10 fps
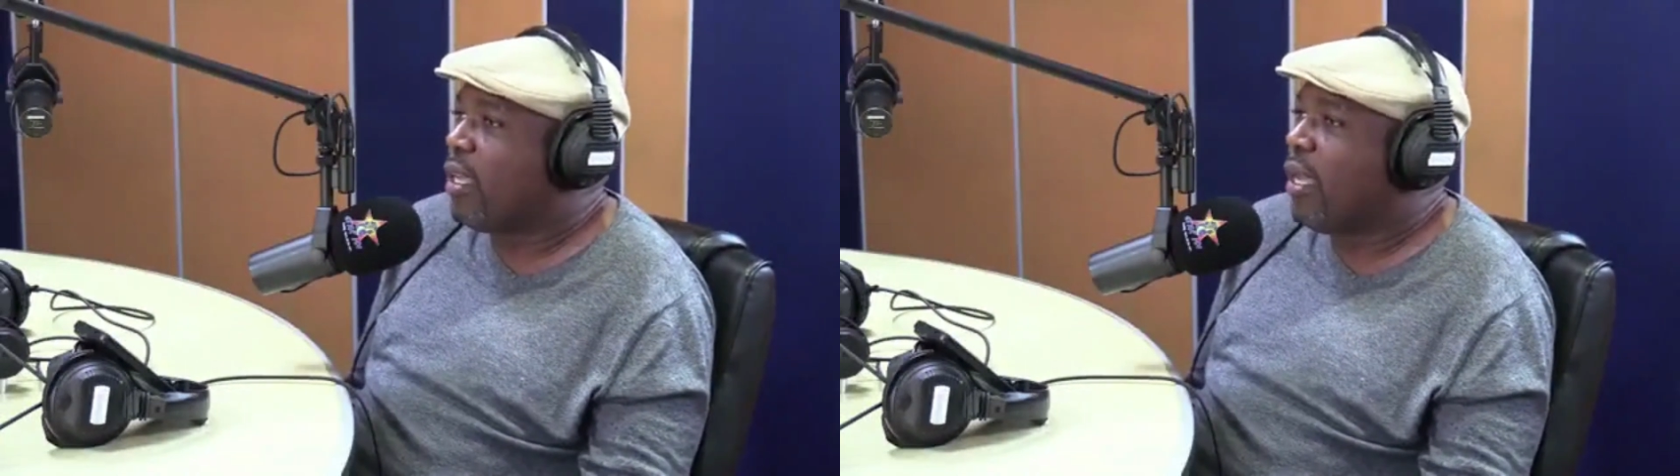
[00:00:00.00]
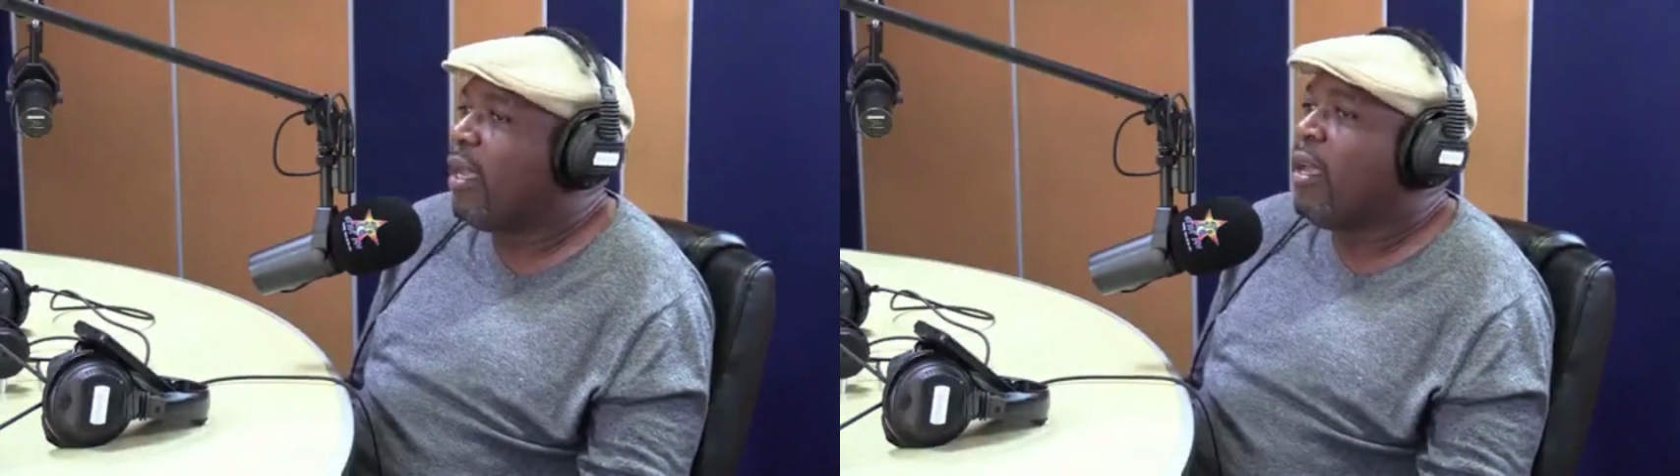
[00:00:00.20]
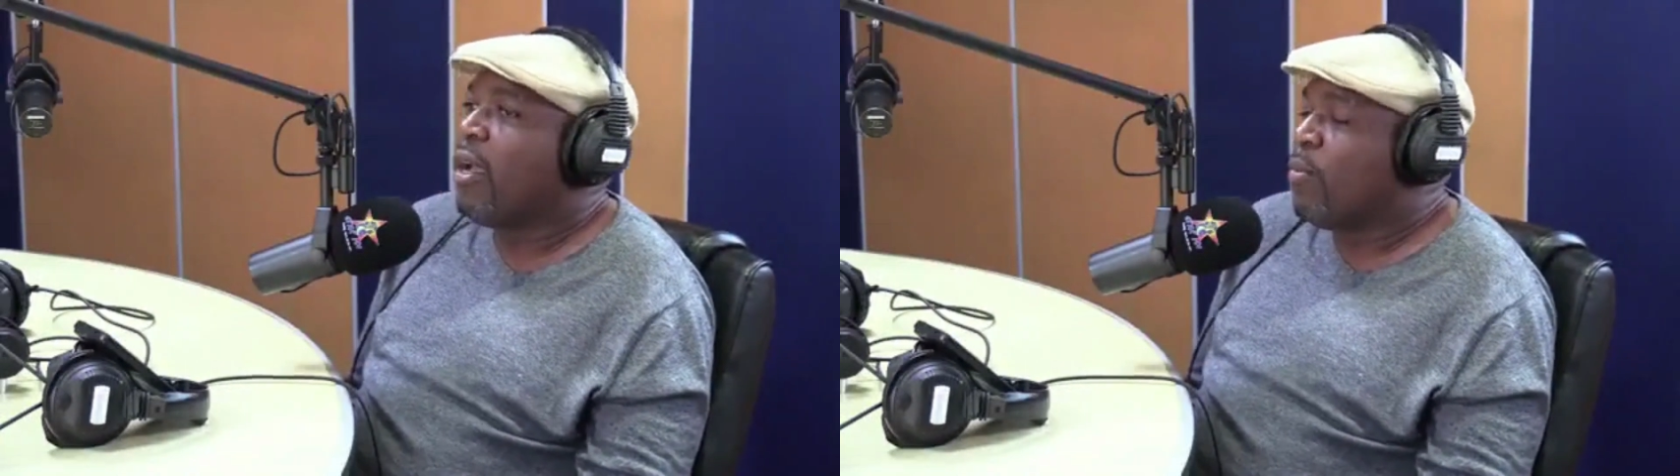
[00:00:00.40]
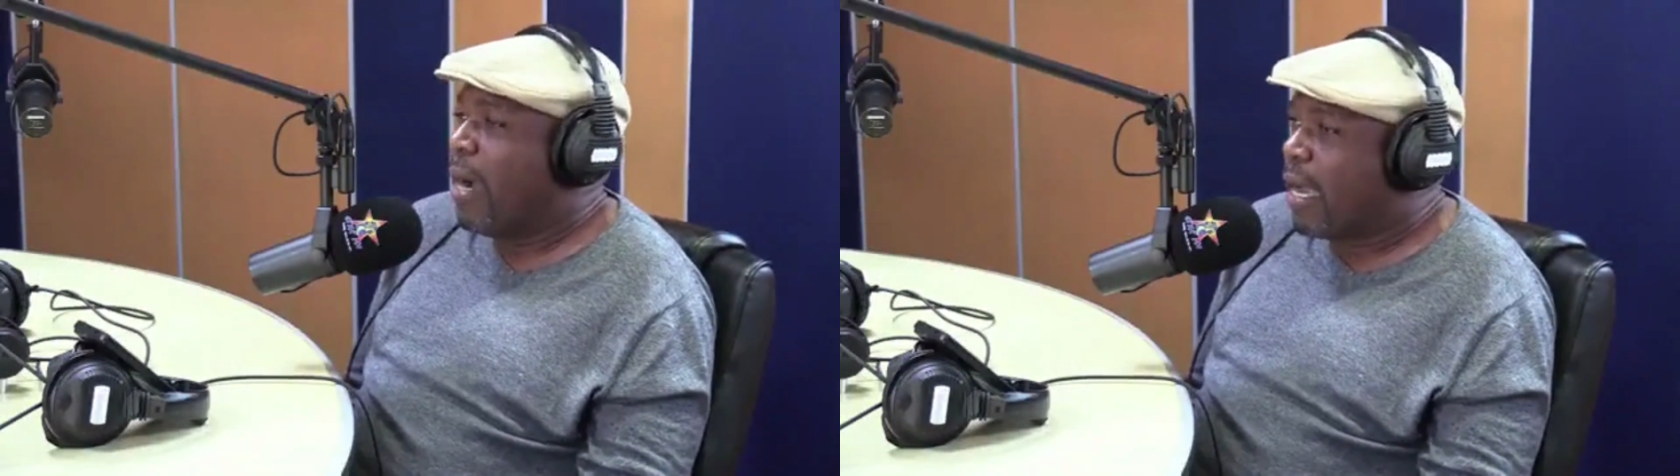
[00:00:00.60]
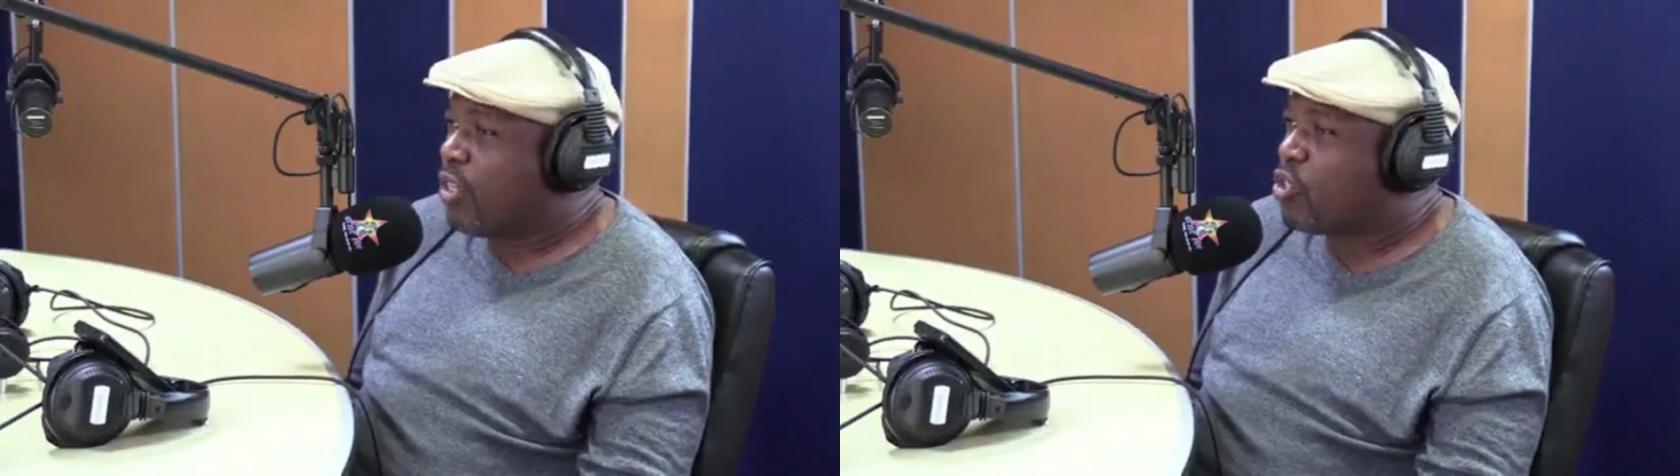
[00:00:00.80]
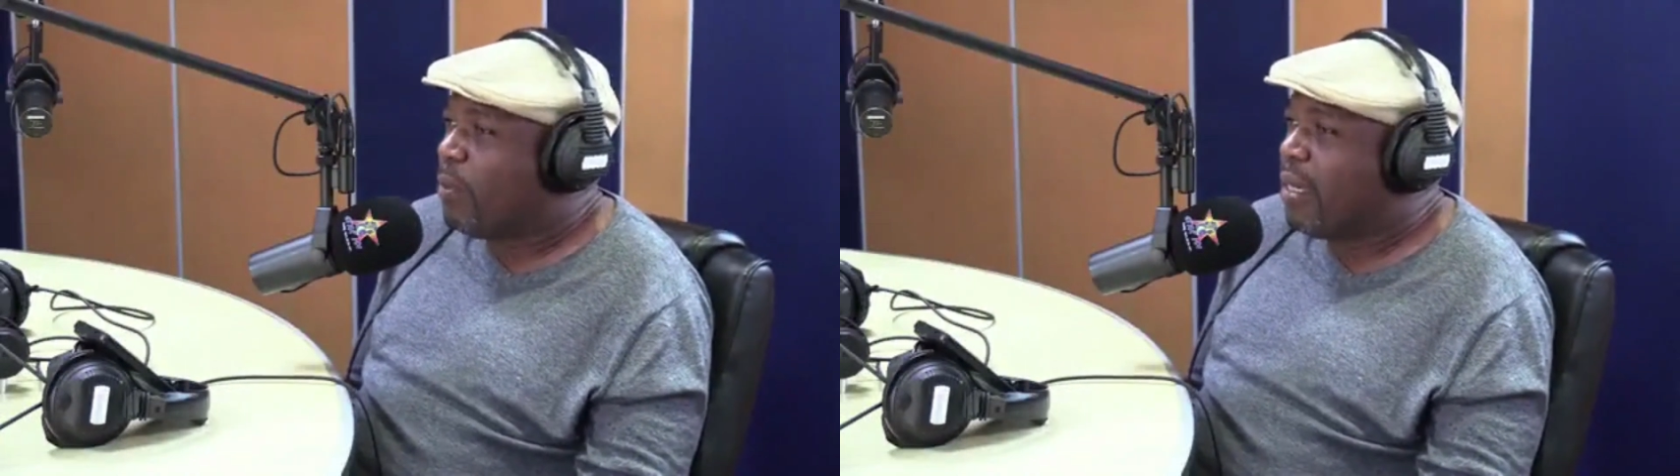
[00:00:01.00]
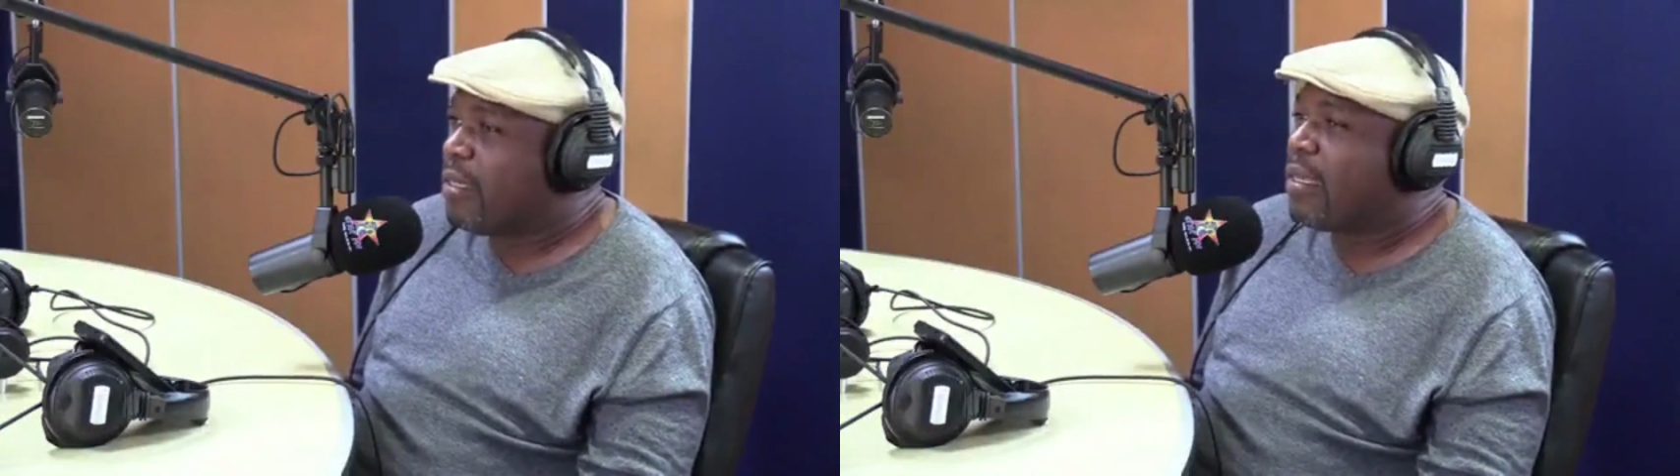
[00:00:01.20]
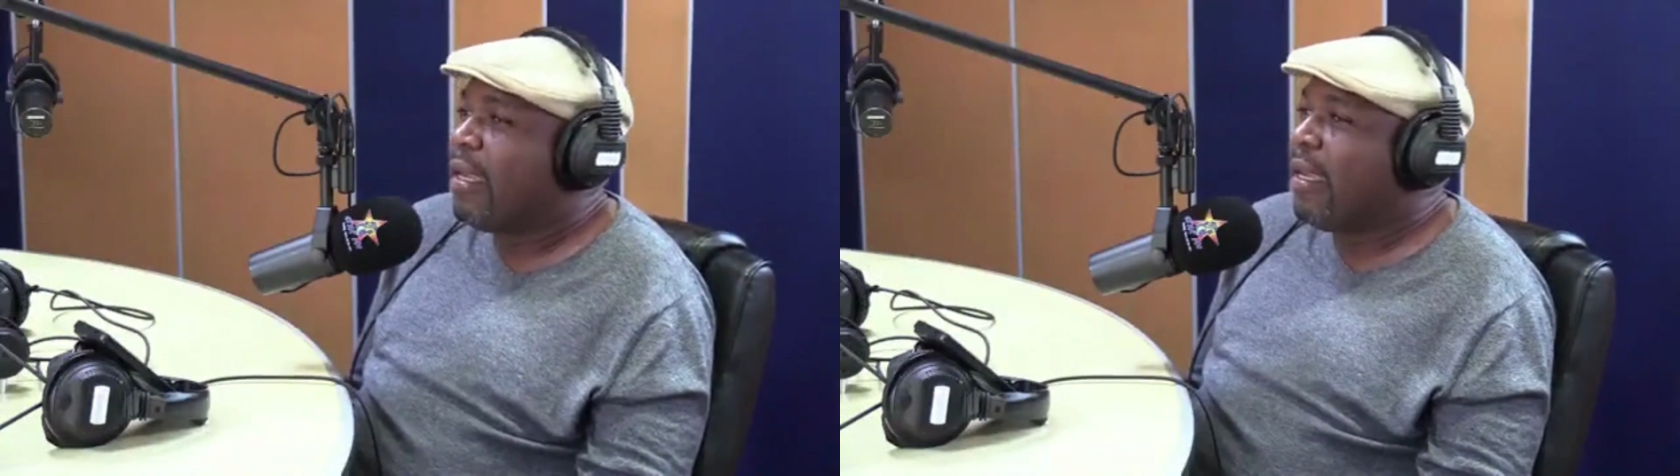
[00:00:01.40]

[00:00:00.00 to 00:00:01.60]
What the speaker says: there to my customers,